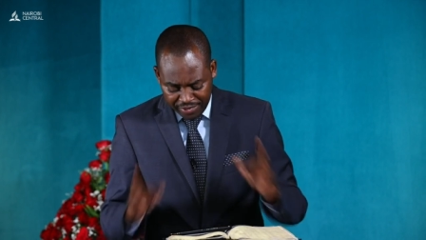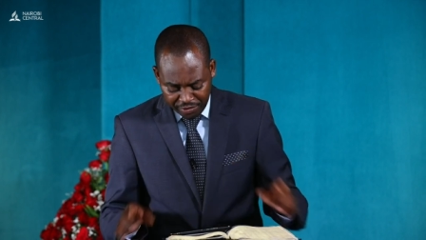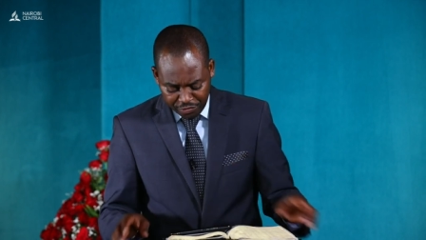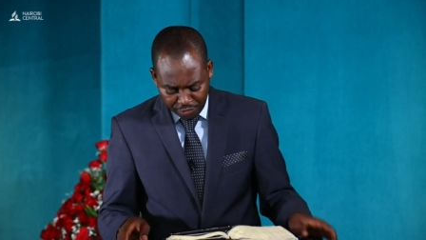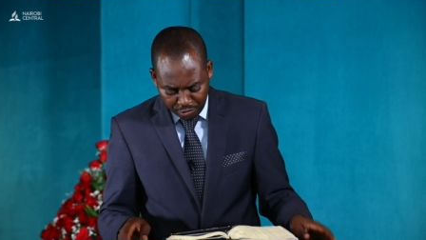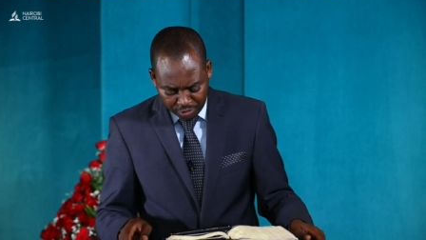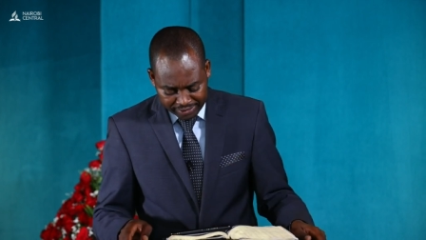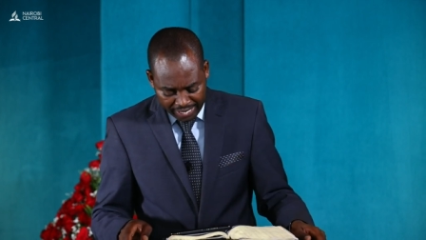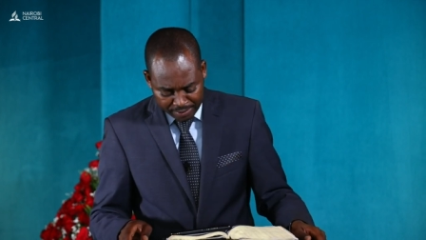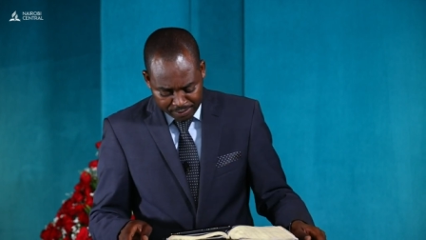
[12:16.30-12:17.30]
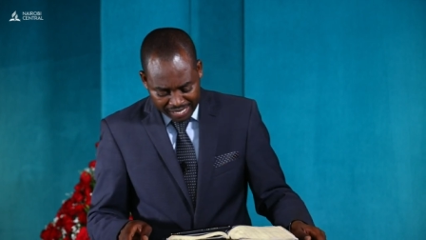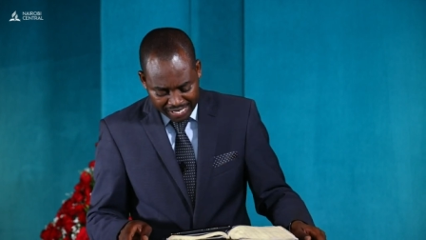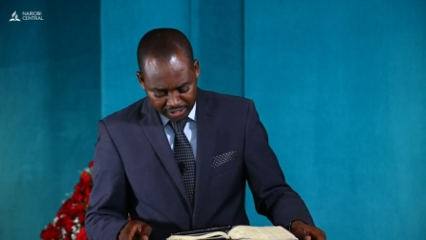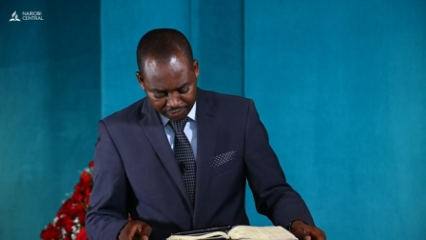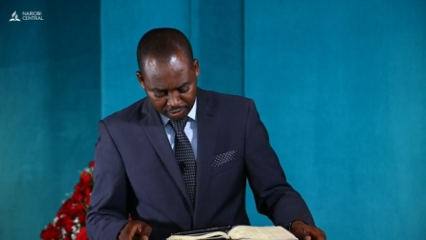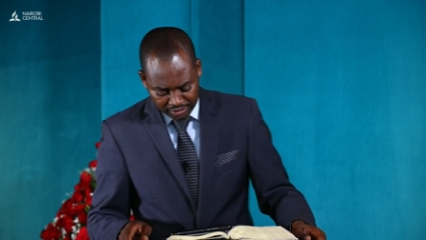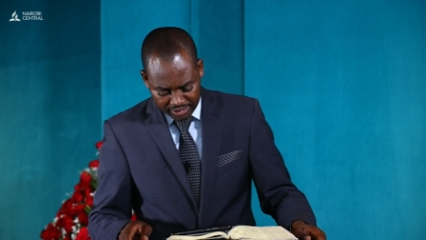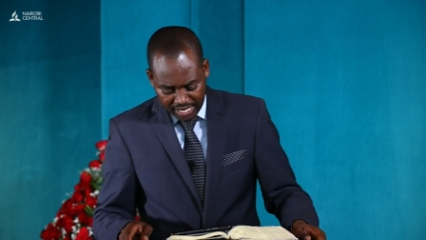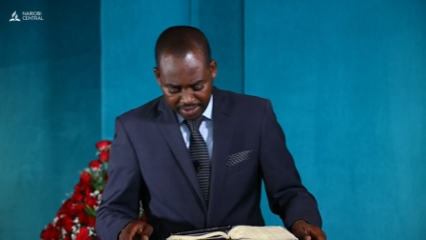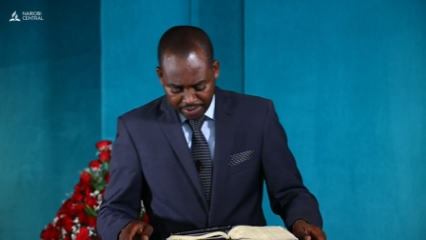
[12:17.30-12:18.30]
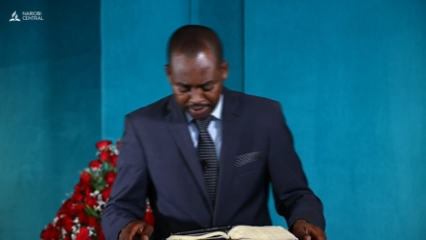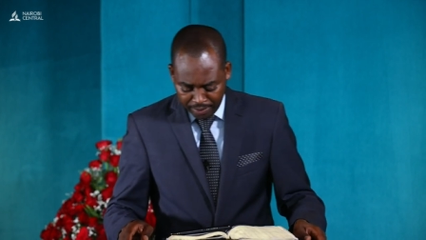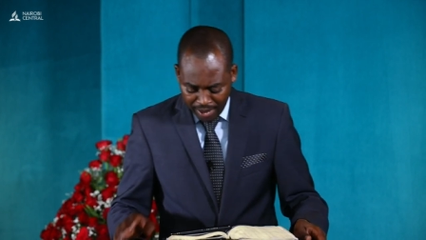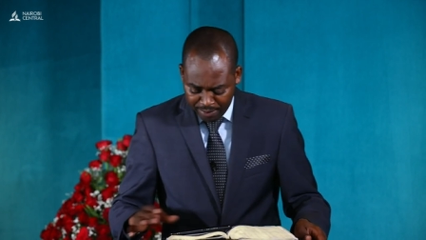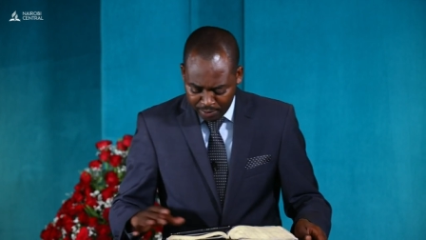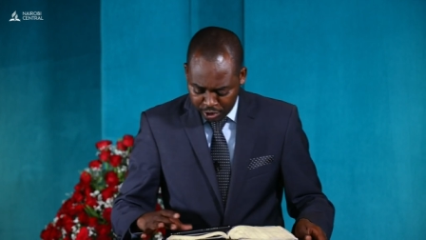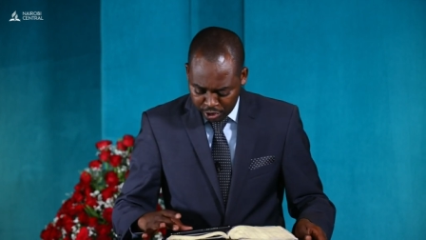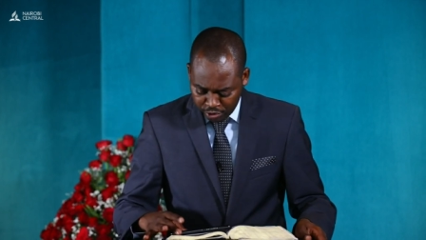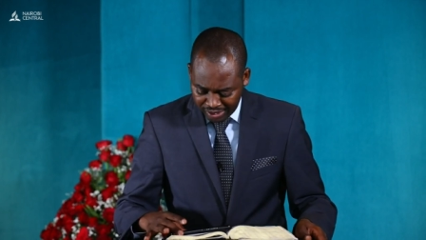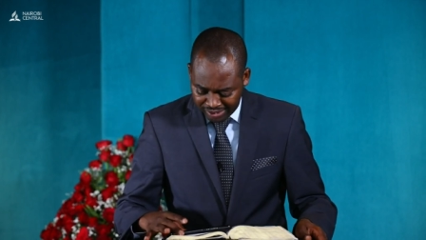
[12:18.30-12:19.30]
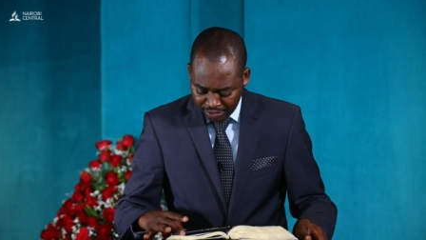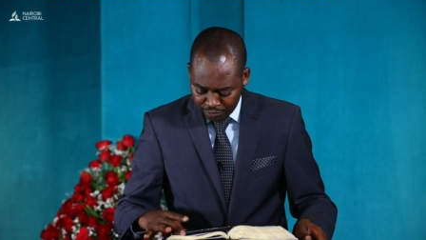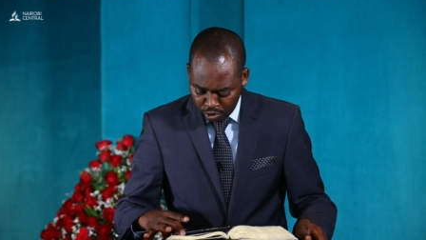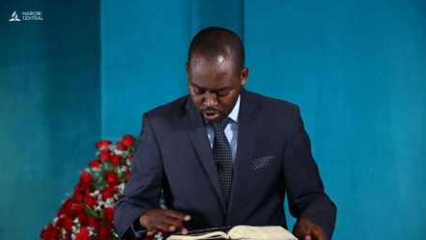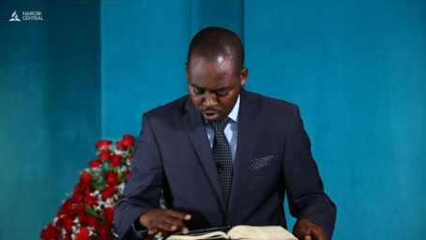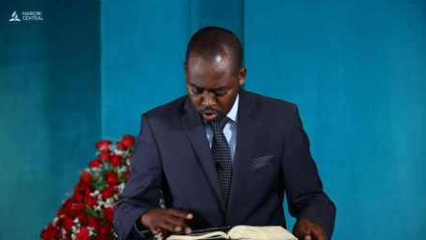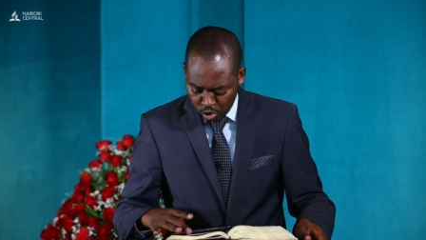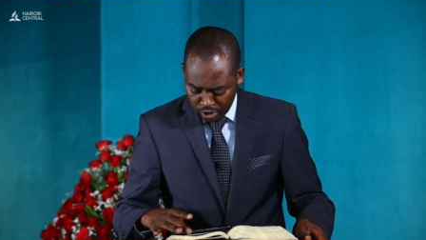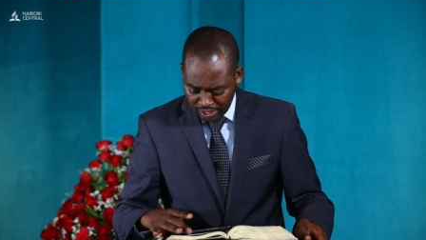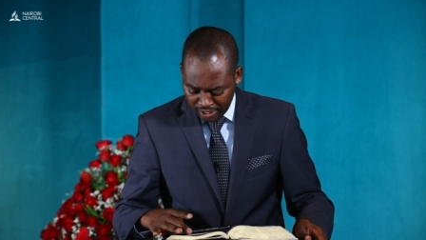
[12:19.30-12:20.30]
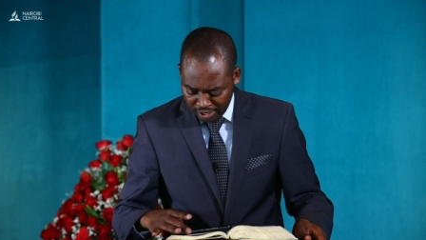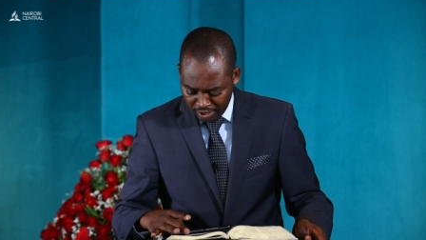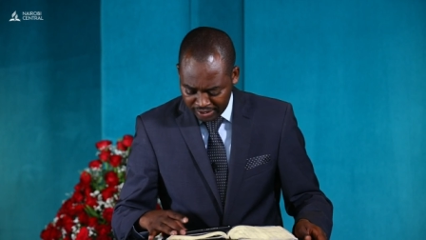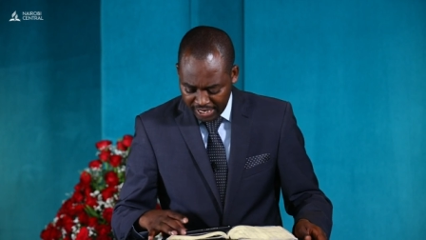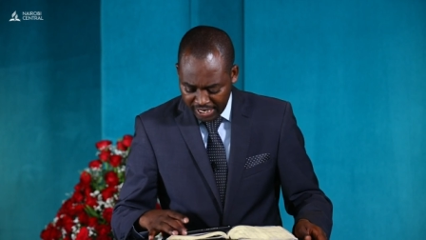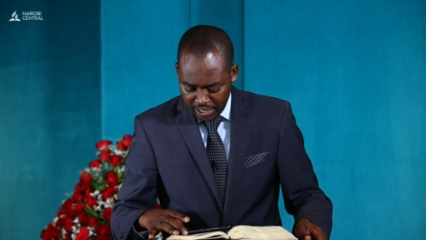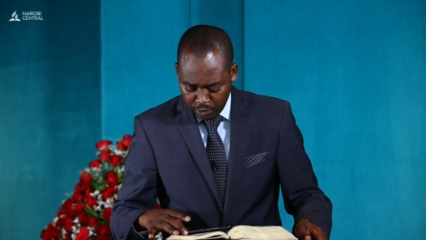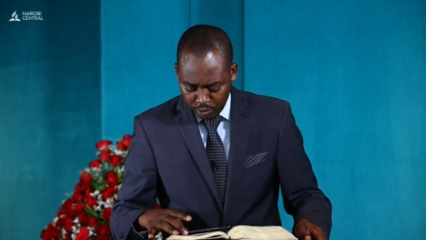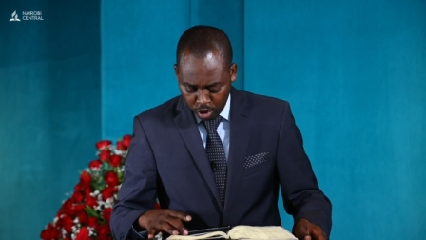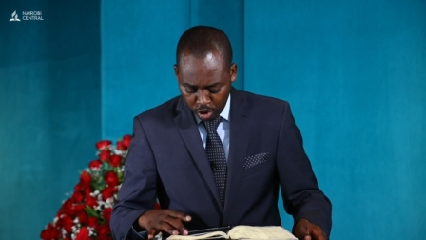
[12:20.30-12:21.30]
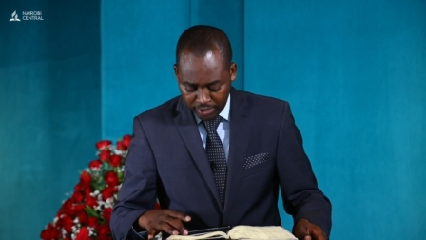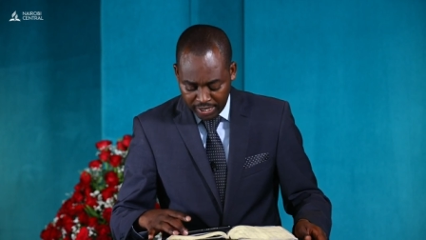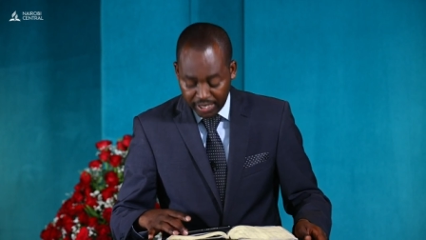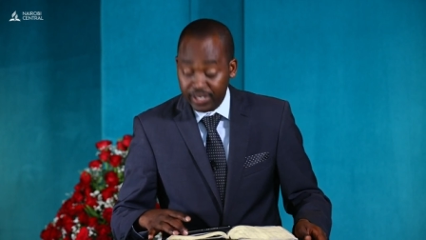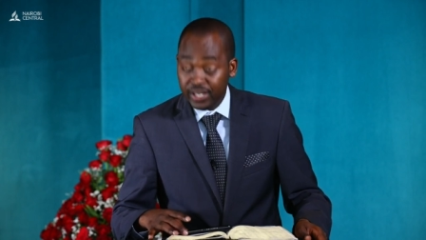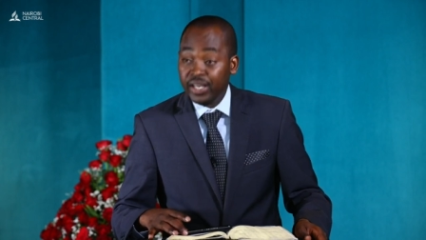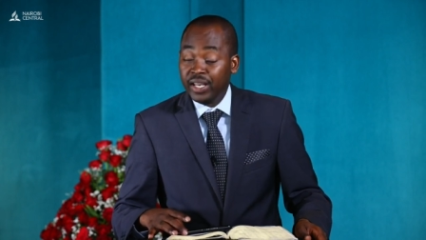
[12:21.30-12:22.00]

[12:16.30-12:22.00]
Even though times are difficult, the Bible tells us that those who honor God, He will honor.